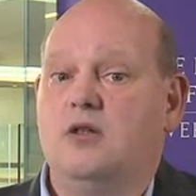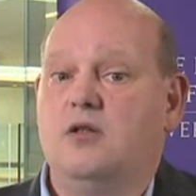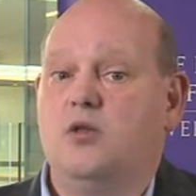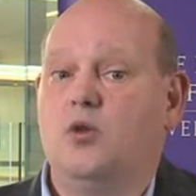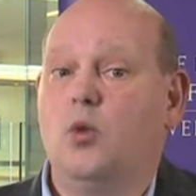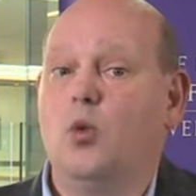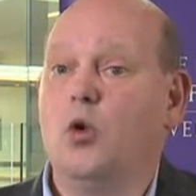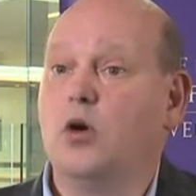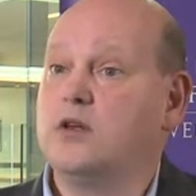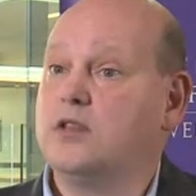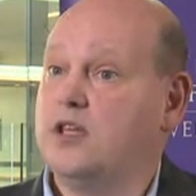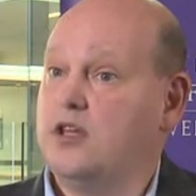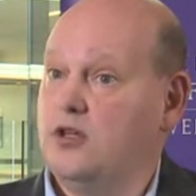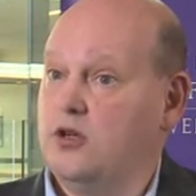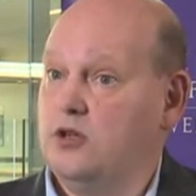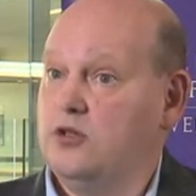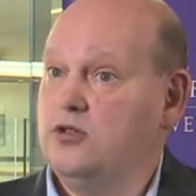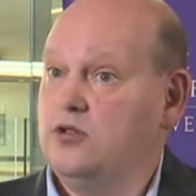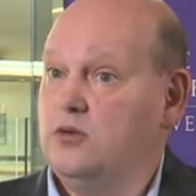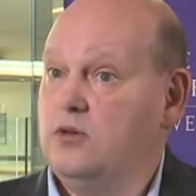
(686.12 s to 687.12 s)
the work that
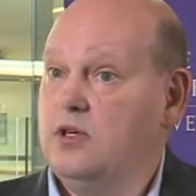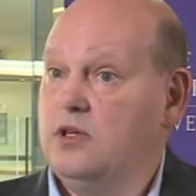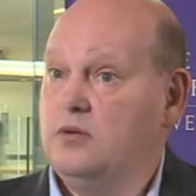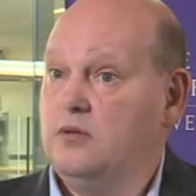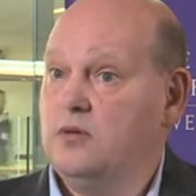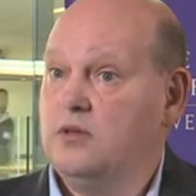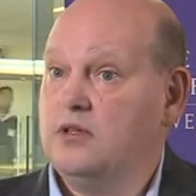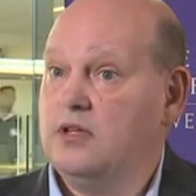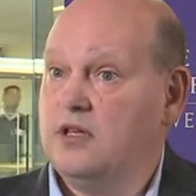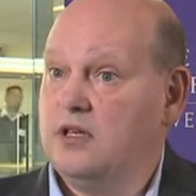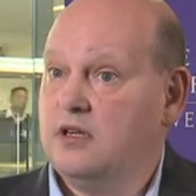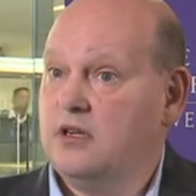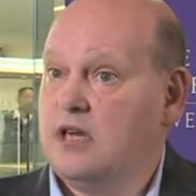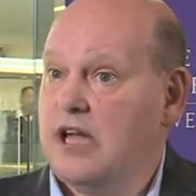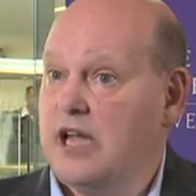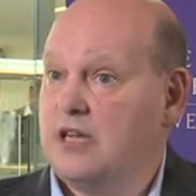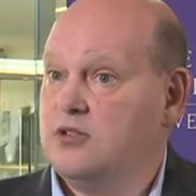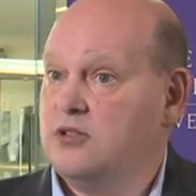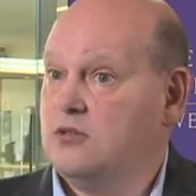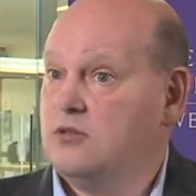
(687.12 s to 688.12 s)
you're doing with
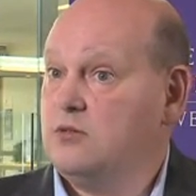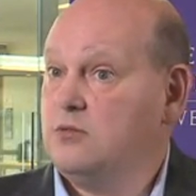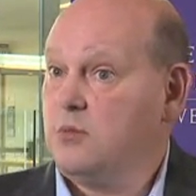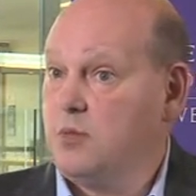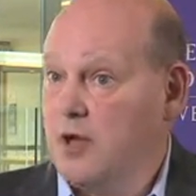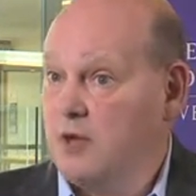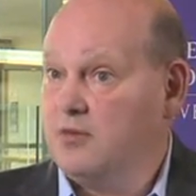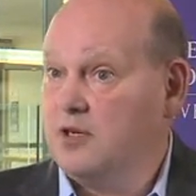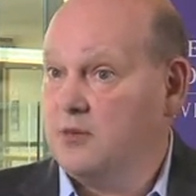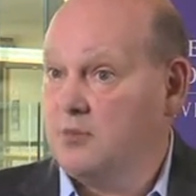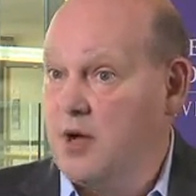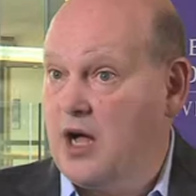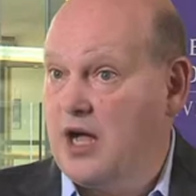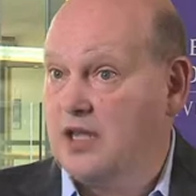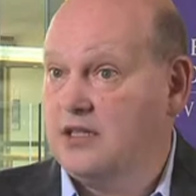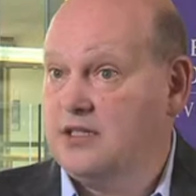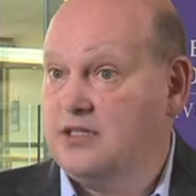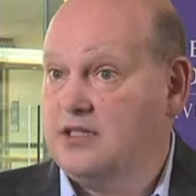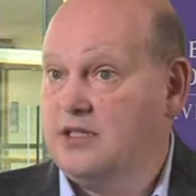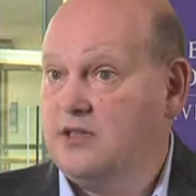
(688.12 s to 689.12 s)
international public
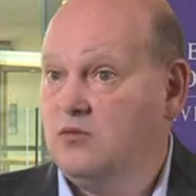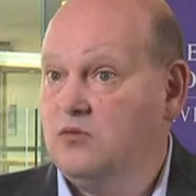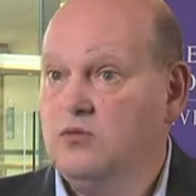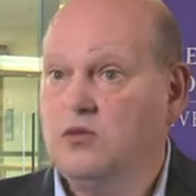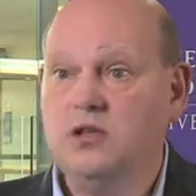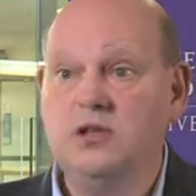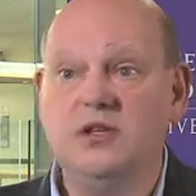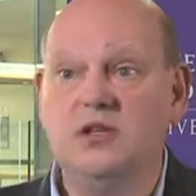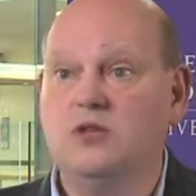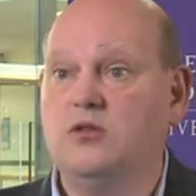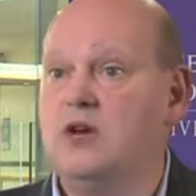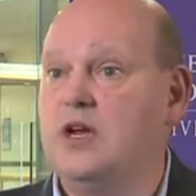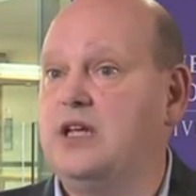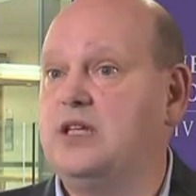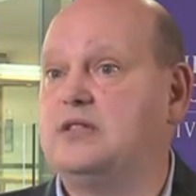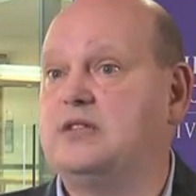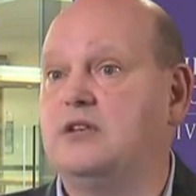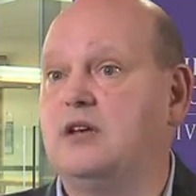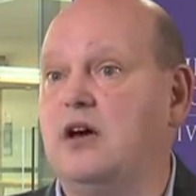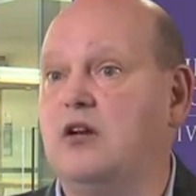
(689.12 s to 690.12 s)
policy really
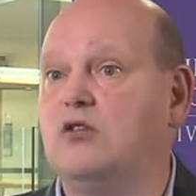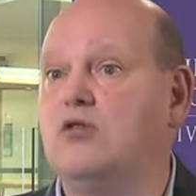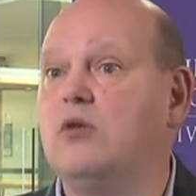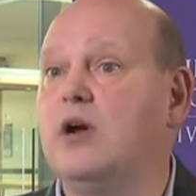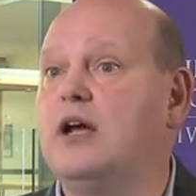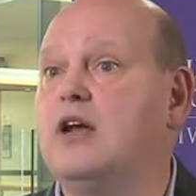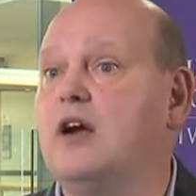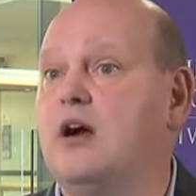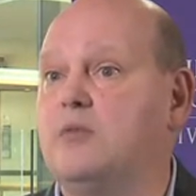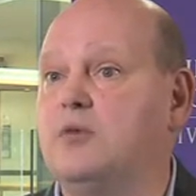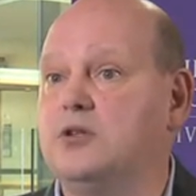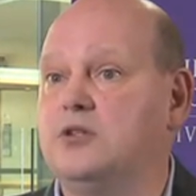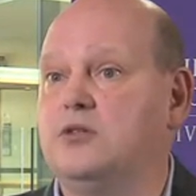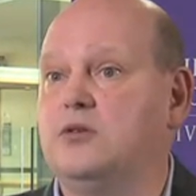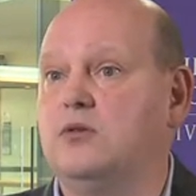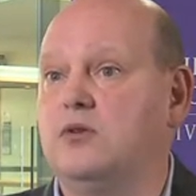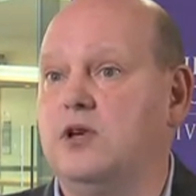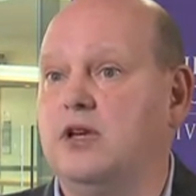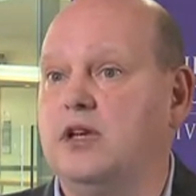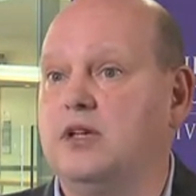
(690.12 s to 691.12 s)
creates a great
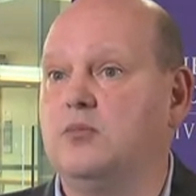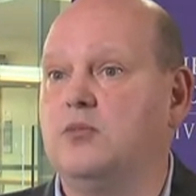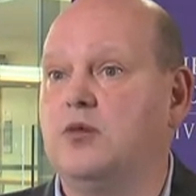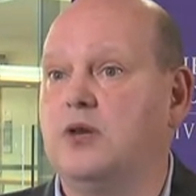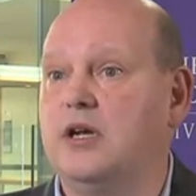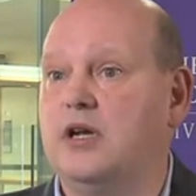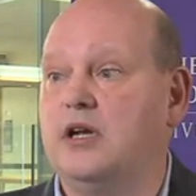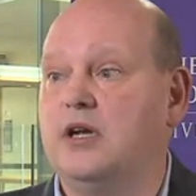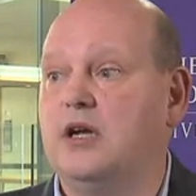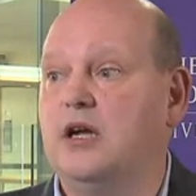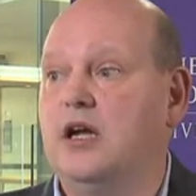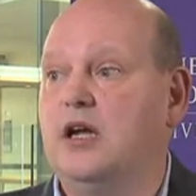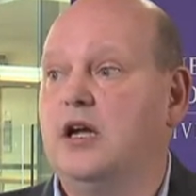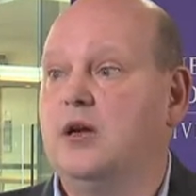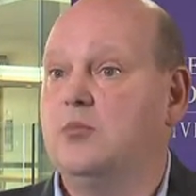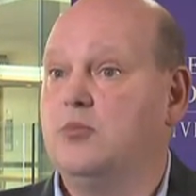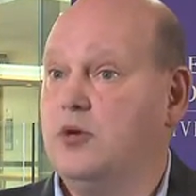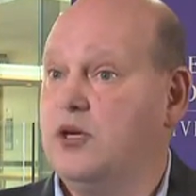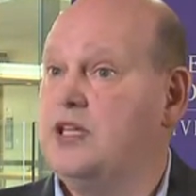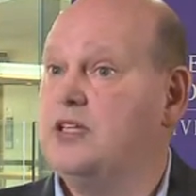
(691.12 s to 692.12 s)
opportunity to bring
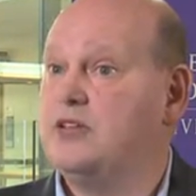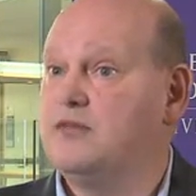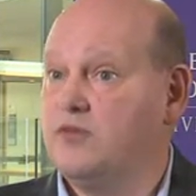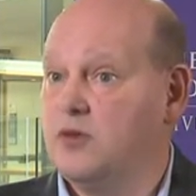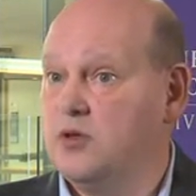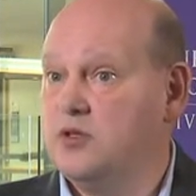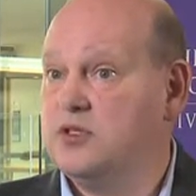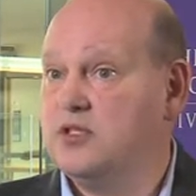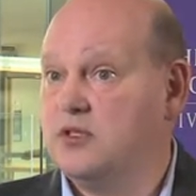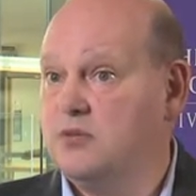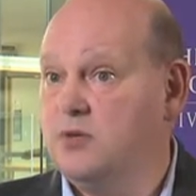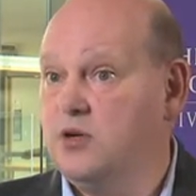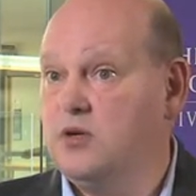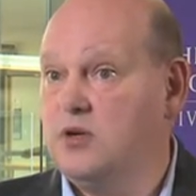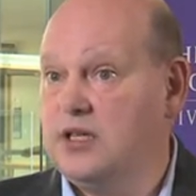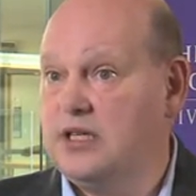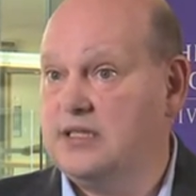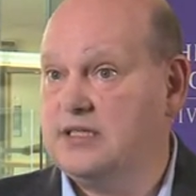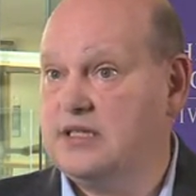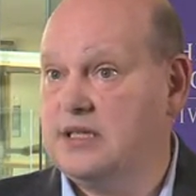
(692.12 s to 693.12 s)
pretty diverse
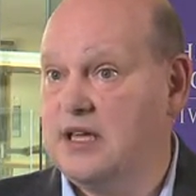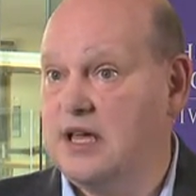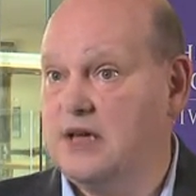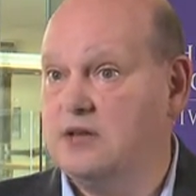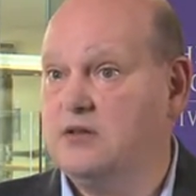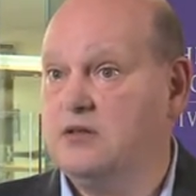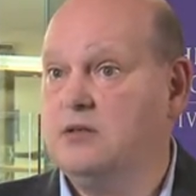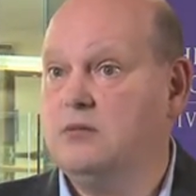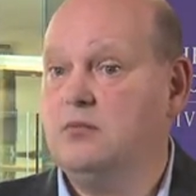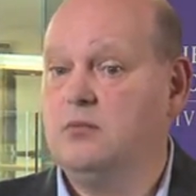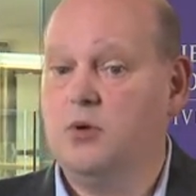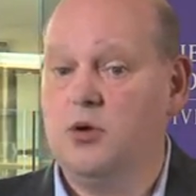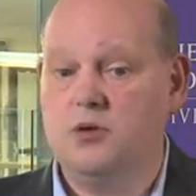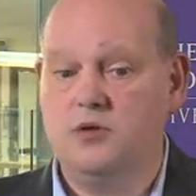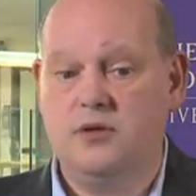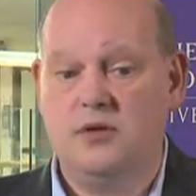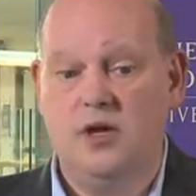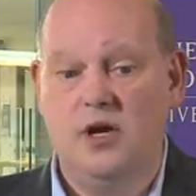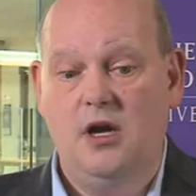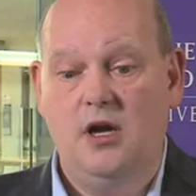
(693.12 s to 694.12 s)
communities together,
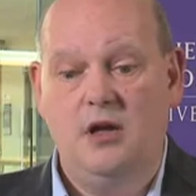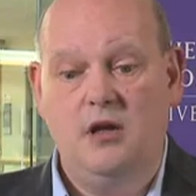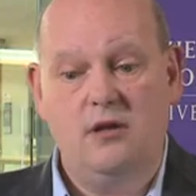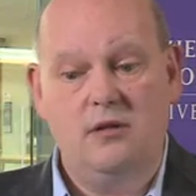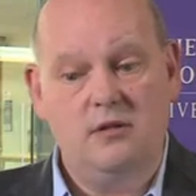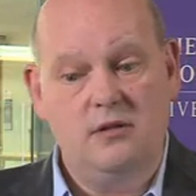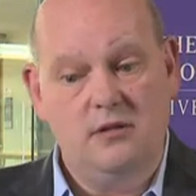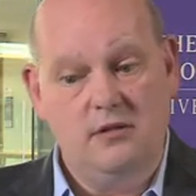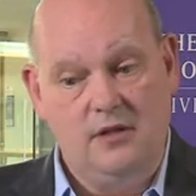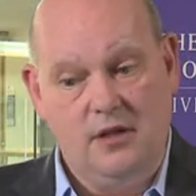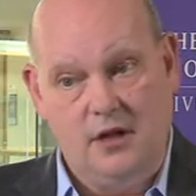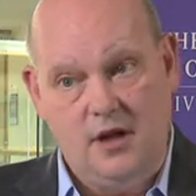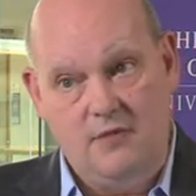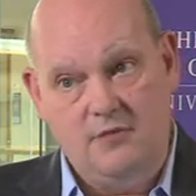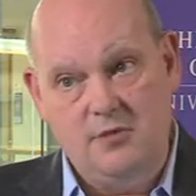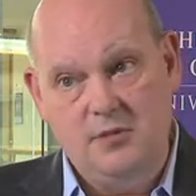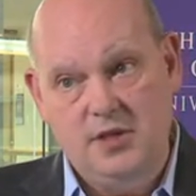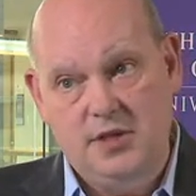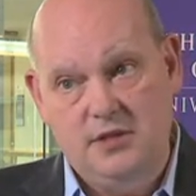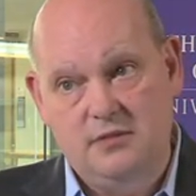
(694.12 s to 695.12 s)
both the
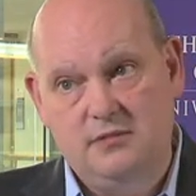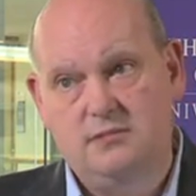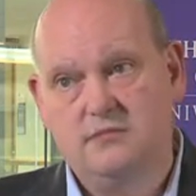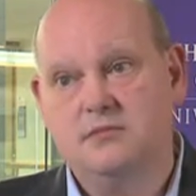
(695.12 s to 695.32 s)
government,